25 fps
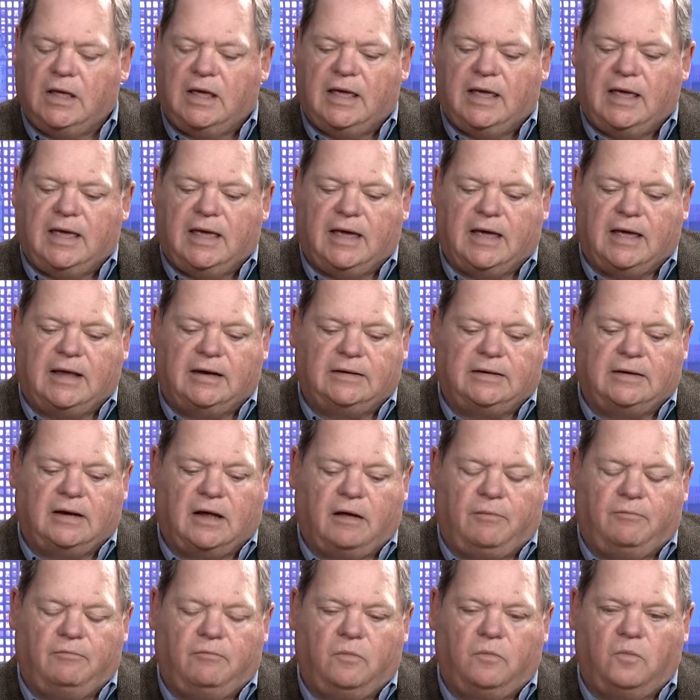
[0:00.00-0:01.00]
and
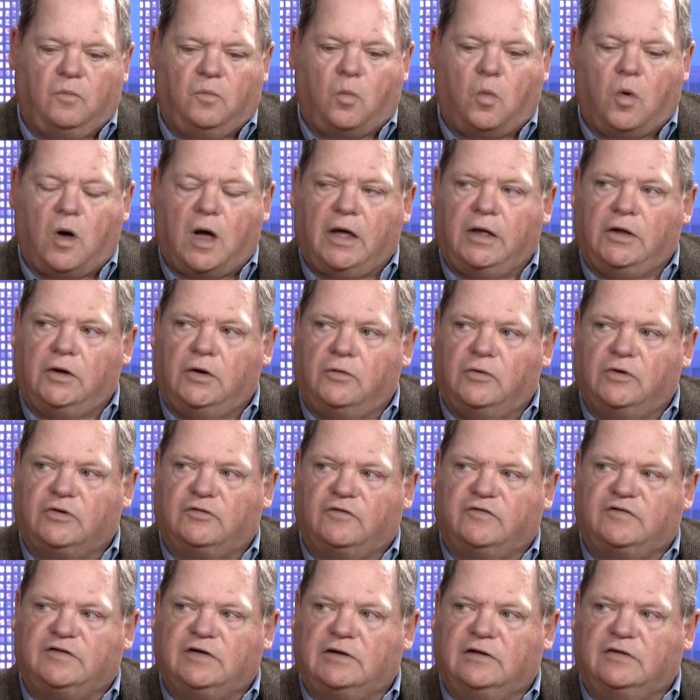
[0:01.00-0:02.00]
why you're
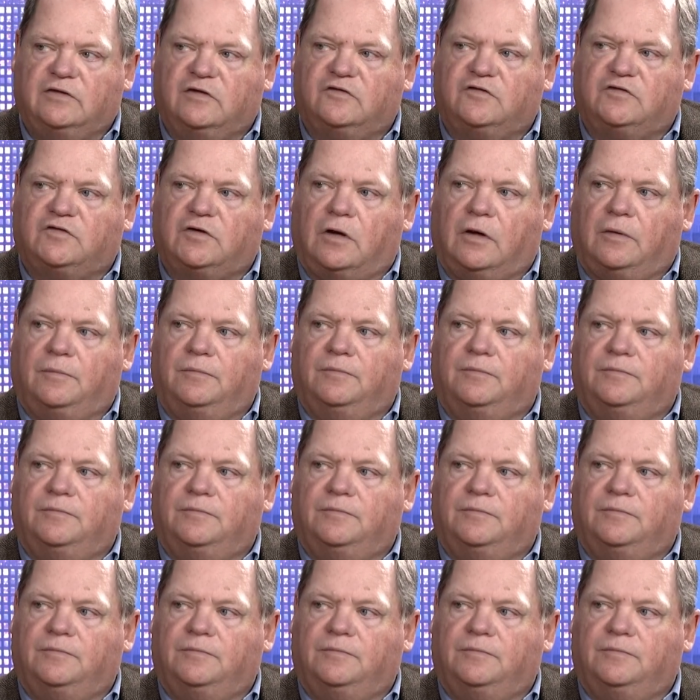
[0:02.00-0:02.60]
interested in this job.